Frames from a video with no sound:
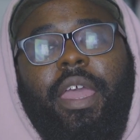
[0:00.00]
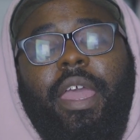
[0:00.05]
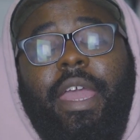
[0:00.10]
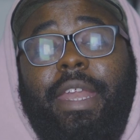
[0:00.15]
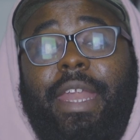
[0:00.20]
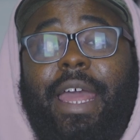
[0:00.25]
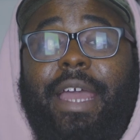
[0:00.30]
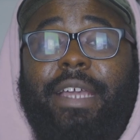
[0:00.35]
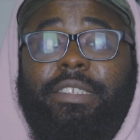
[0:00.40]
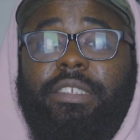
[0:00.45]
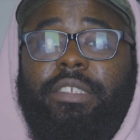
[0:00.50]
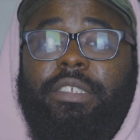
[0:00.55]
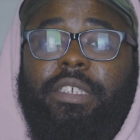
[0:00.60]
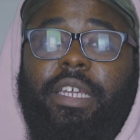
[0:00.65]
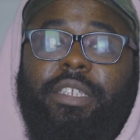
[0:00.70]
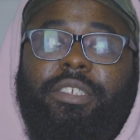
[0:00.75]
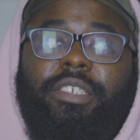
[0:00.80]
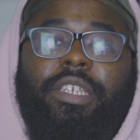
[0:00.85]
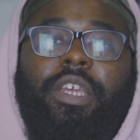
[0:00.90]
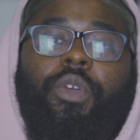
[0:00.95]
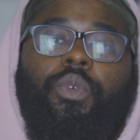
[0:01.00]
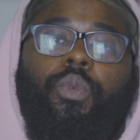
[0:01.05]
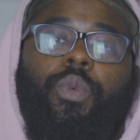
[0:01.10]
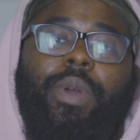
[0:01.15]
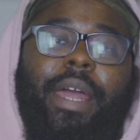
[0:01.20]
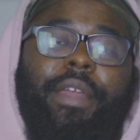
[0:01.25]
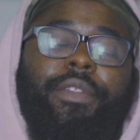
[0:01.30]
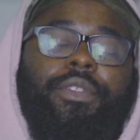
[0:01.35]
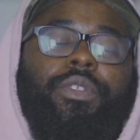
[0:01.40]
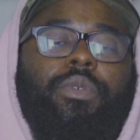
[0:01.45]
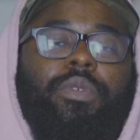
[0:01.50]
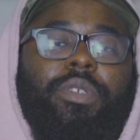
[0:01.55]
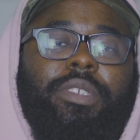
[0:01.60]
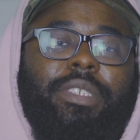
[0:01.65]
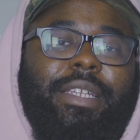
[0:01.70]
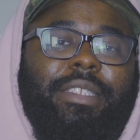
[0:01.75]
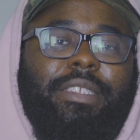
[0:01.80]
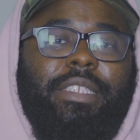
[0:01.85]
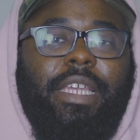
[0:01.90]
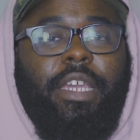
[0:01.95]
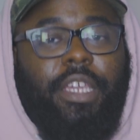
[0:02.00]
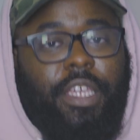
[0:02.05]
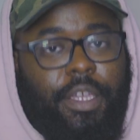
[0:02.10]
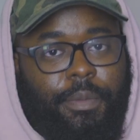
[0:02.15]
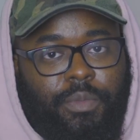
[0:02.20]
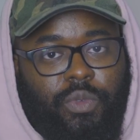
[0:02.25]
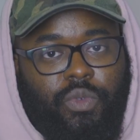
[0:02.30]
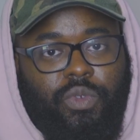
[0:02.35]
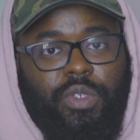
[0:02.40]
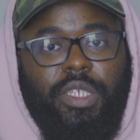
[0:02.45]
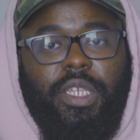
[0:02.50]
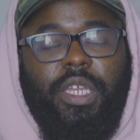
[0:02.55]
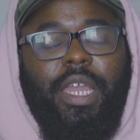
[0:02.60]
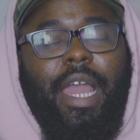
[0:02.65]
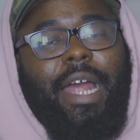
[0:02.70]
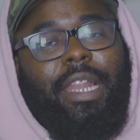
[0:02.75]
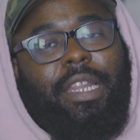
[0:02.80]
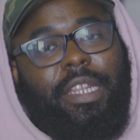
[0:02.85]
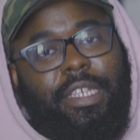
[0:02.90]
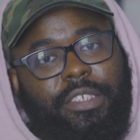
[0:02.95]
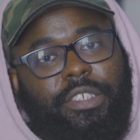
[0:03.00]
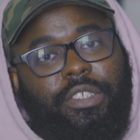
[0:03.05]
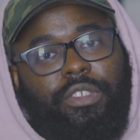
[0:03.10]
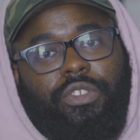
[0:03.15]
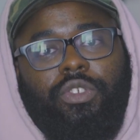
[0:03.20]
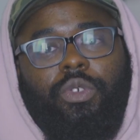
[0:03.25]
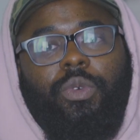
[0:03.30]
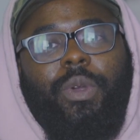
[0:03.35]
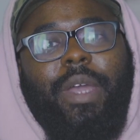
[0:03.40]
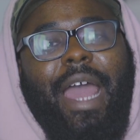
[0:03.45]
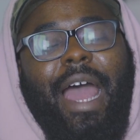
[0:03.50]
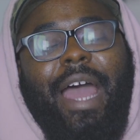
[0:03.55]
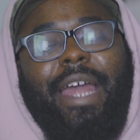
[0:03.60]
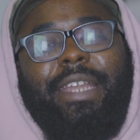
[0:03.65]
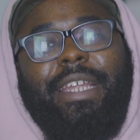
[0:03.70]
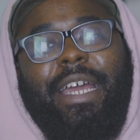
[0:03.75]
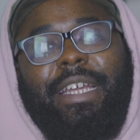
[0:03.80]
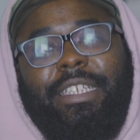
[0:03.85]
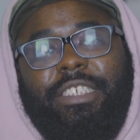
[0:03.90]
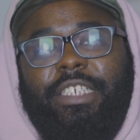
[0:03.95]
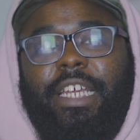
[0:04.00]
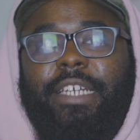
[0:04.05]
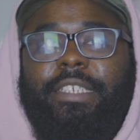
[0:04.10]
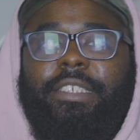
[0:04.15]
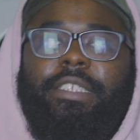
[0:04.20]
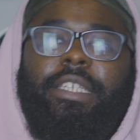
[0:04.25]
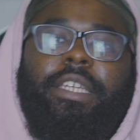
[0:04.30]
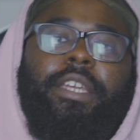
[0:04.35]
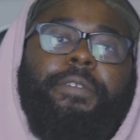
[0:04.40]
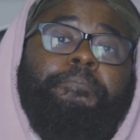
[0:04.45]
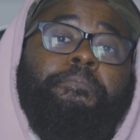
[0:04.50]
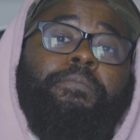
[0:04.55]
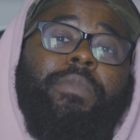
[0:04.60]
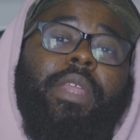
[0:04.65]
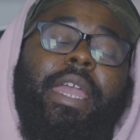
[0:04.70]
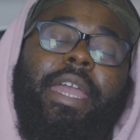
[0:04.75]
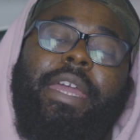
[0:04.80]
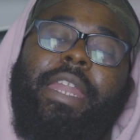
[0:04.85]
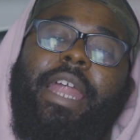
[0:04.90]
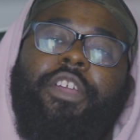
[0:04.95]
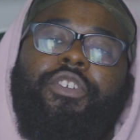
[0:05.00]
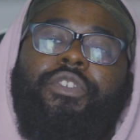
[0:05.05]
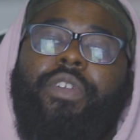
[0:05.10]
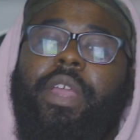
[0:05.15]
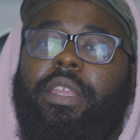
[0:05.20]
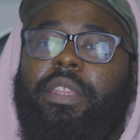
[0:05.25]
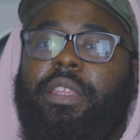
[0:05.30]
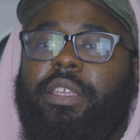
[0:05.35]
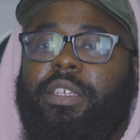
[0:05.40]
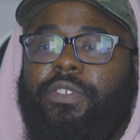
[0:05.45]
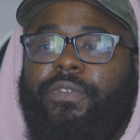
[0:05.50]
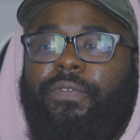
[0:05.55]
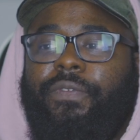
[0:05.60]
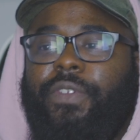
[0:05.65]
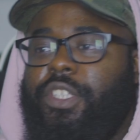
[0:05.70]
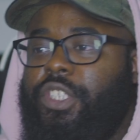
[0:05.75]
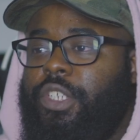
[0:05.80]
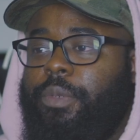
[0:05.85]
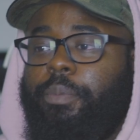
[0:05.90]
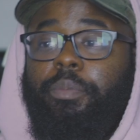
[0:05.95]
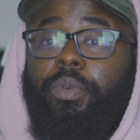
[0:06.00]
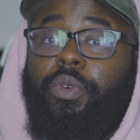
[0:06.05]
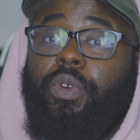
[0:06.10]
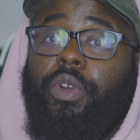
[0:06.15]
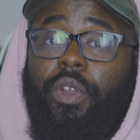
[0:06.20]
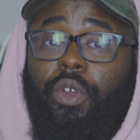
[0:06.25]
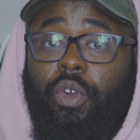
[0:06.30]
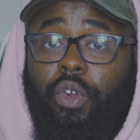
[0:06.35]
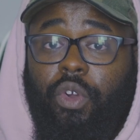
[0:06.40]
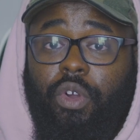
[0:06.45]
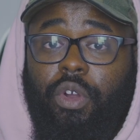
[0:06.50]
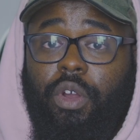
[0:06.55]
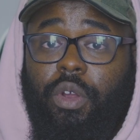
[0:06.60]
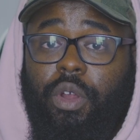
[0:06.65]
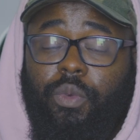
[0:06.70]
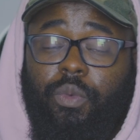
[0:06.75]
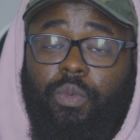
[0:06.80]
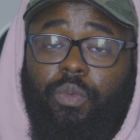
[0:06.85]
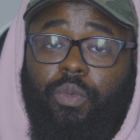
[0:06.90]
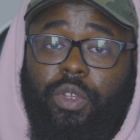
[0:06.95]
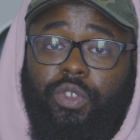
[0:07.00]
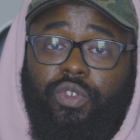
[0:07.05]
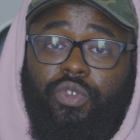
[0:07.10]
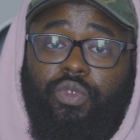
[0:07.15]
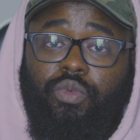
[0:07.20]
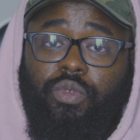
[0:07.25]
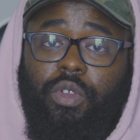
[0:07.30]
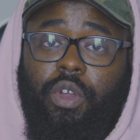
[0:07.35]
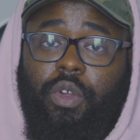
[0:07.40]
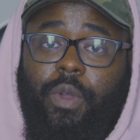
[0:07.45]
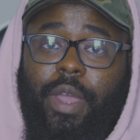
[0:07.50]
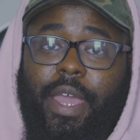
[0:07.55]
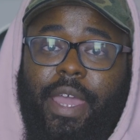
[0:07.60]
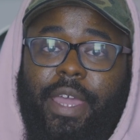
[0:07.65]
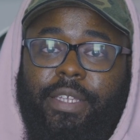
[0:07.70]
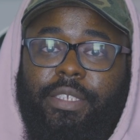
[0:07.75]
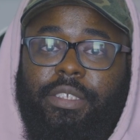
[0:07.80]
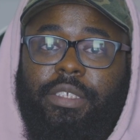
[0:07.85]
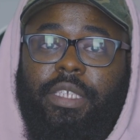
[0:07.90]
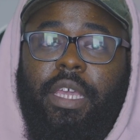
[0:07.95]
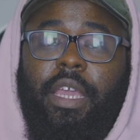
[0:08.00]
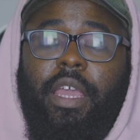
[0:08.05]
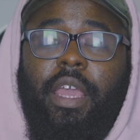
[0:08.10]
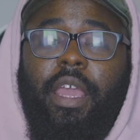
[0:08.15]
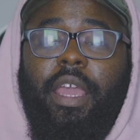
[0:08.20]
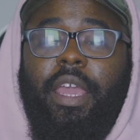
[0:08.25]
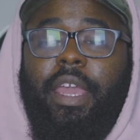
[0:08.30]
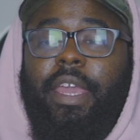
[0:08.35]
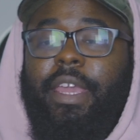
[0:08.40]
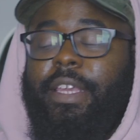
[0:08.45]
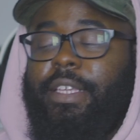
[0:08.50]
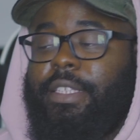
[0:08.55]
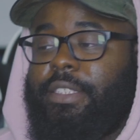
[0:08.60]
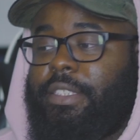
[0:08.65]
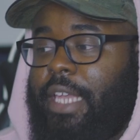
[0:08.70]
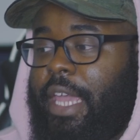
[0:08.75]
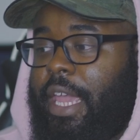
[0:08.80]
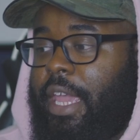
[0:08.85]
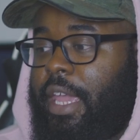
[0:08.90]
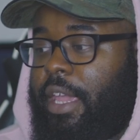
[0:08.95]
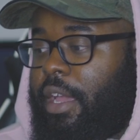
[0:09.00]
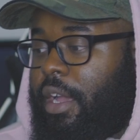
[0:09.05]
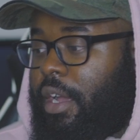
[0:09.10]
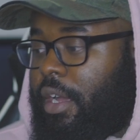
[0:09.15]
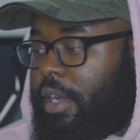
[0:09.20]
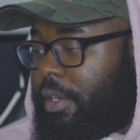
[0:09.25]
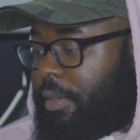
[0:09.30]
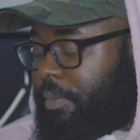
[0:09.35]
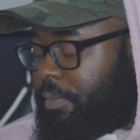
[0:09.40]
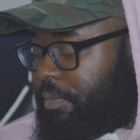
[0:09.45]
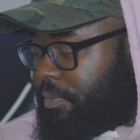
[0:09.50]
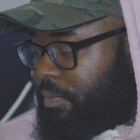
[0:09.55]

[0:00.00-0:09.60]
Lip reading: And as such, what I do is I take your music, I listen to it, I digest it, and I create this vision board, or what you know as is a, a